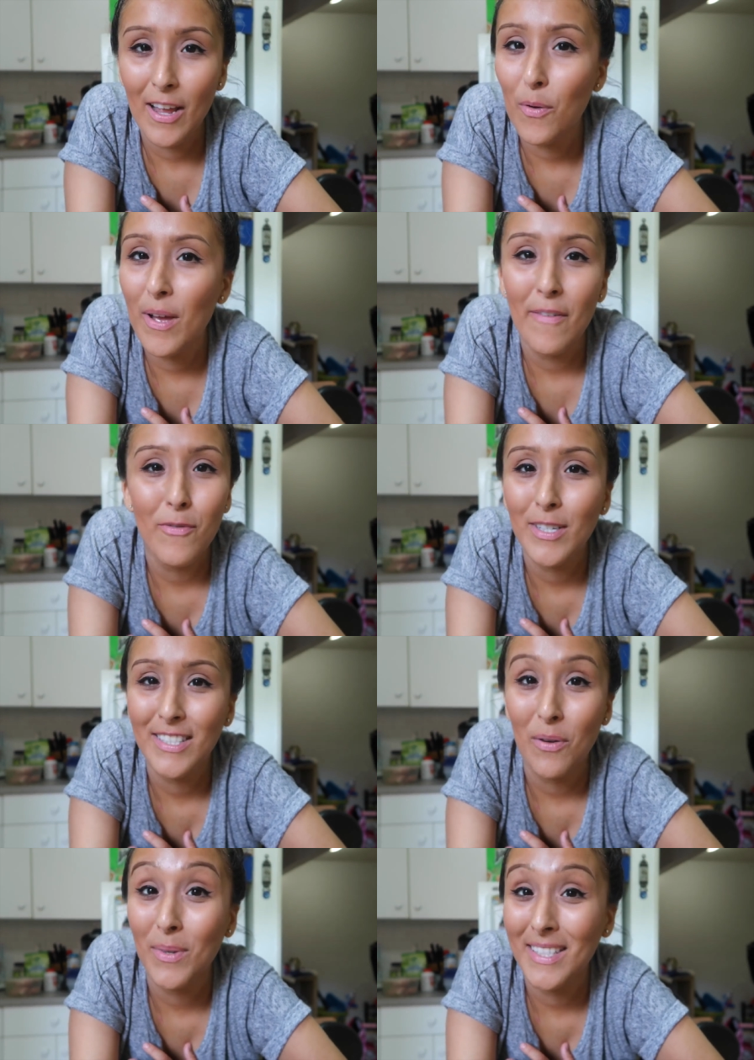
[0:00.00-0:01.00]
I oh, everyone
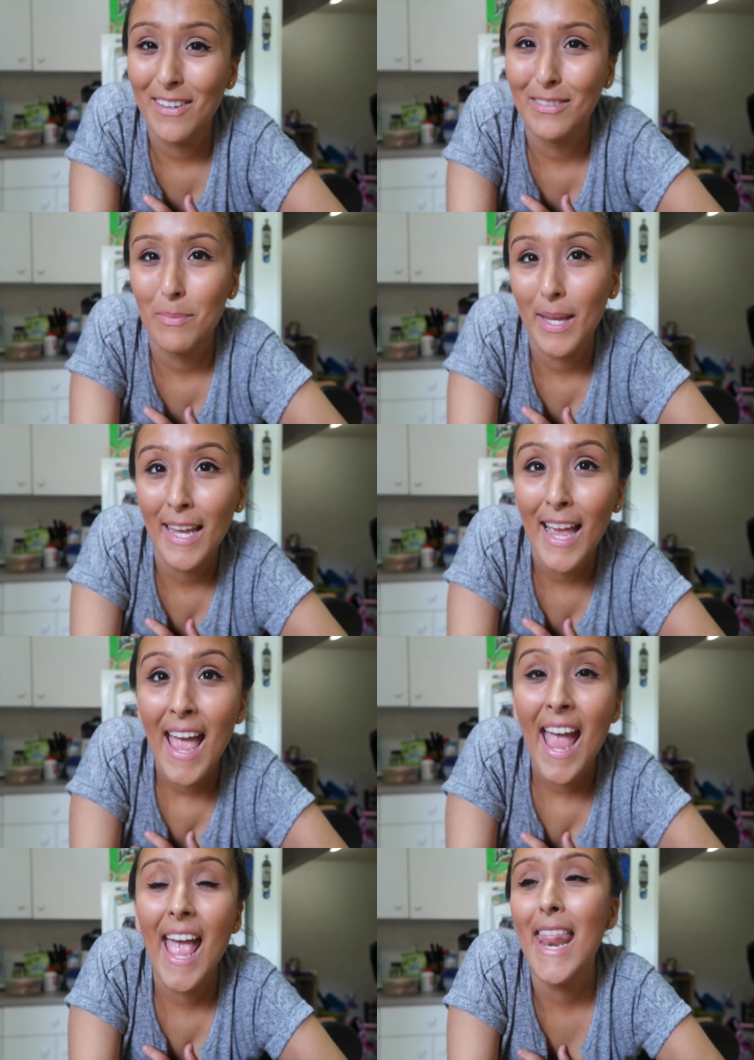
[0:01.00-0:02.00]
just always tells me,
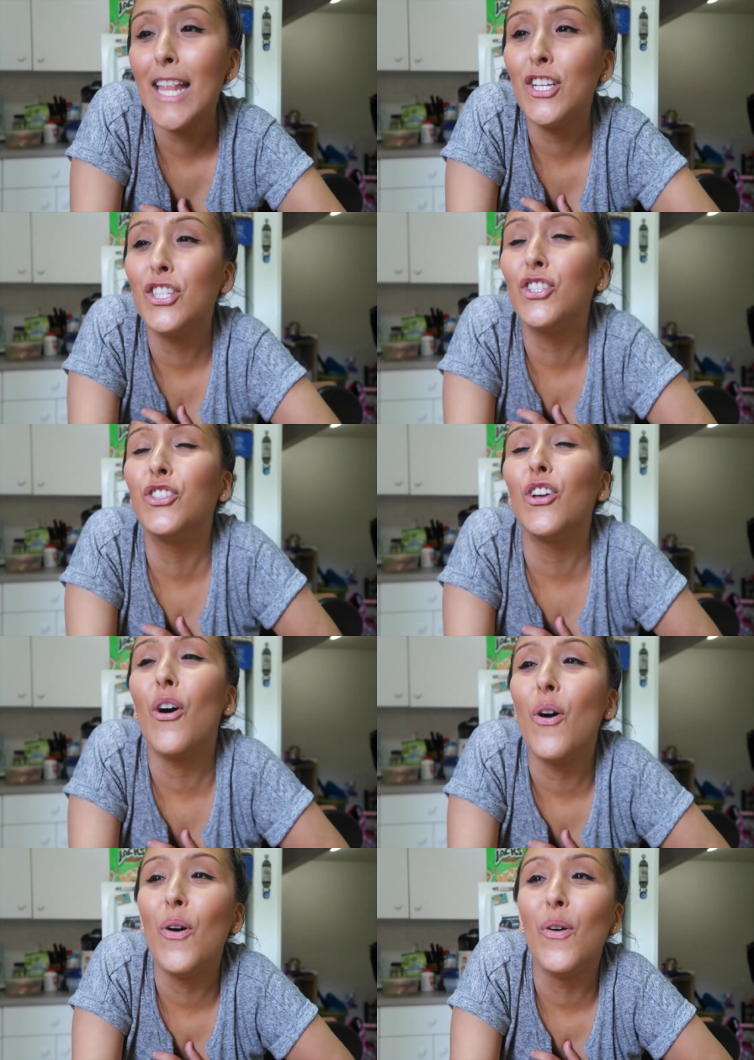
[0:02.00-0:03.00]
and it's just so,
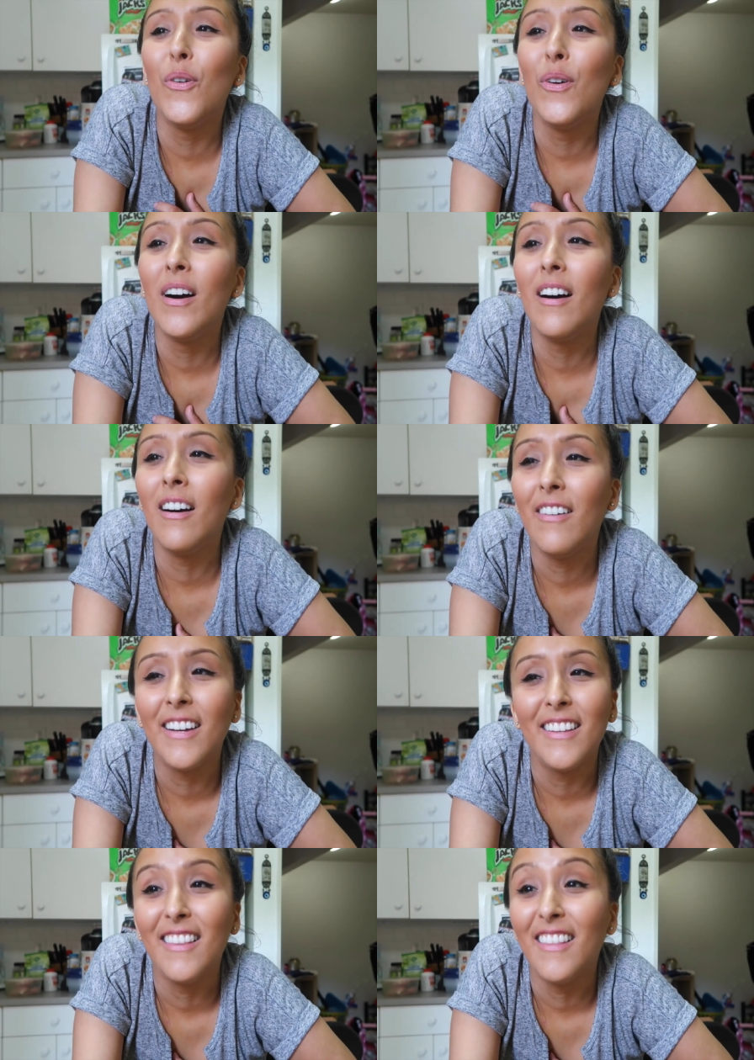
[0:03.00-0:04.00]
oh,
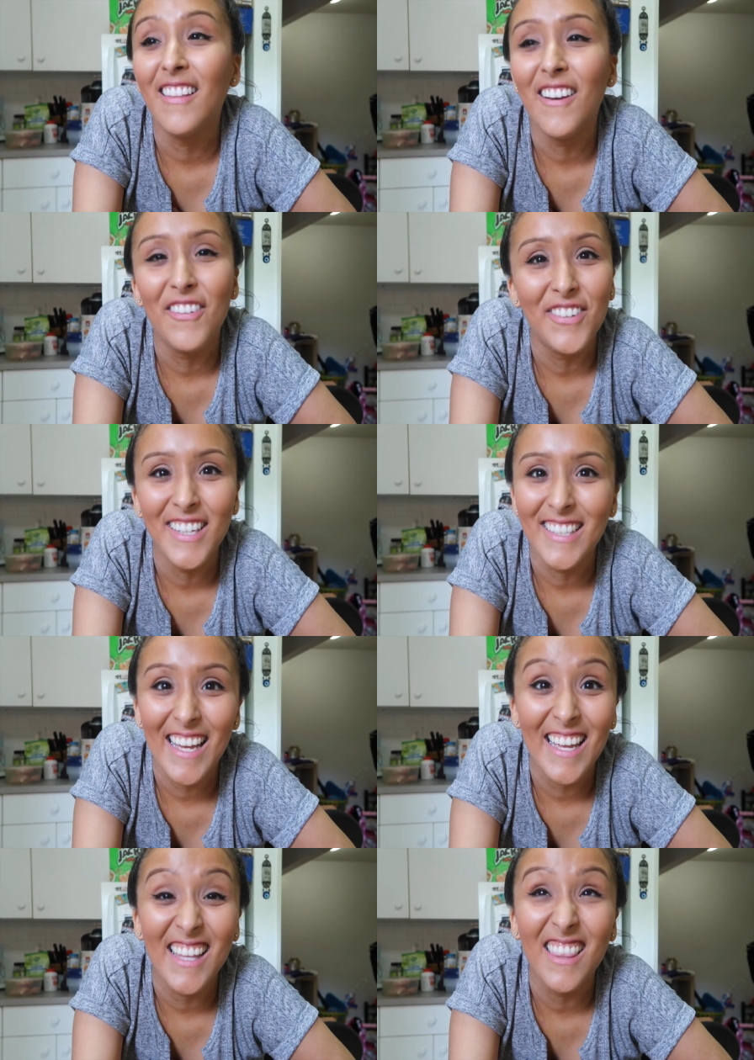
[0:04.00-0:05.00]
I love it.
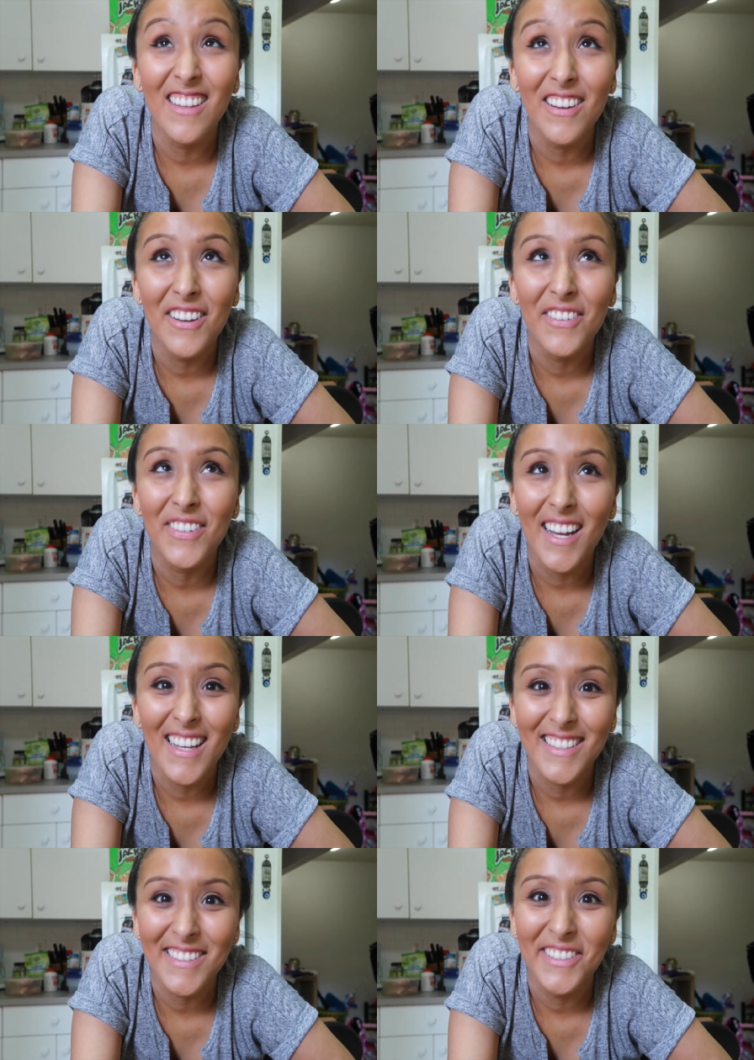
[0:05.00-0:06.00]
I love
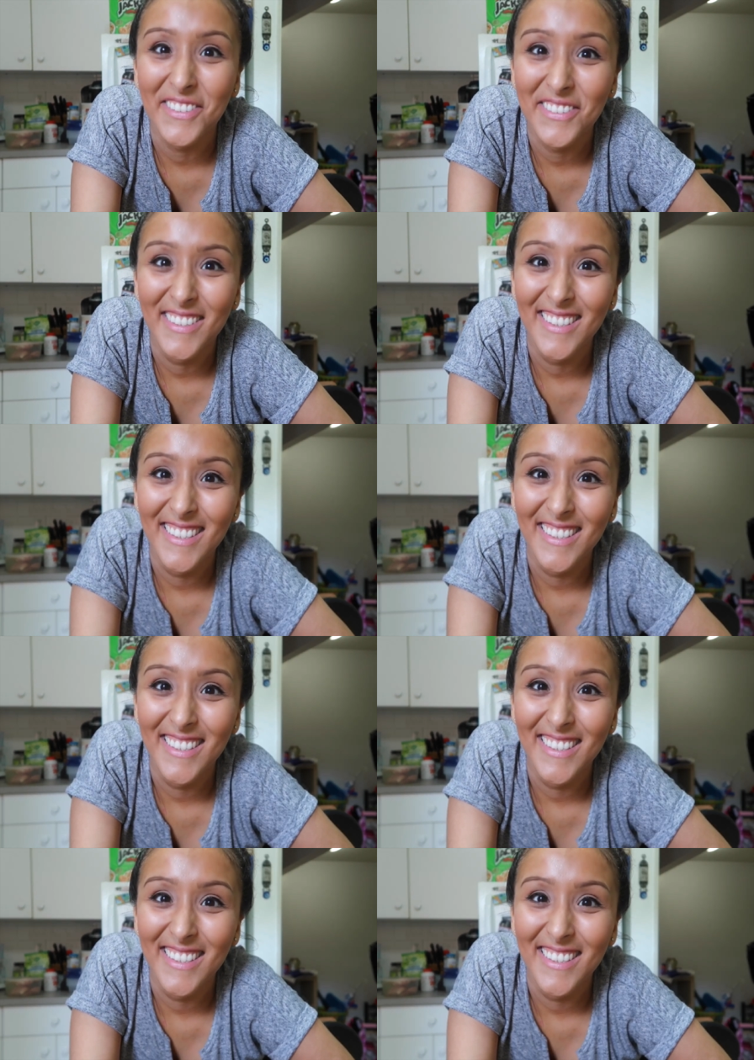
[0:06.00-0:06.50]
gossip.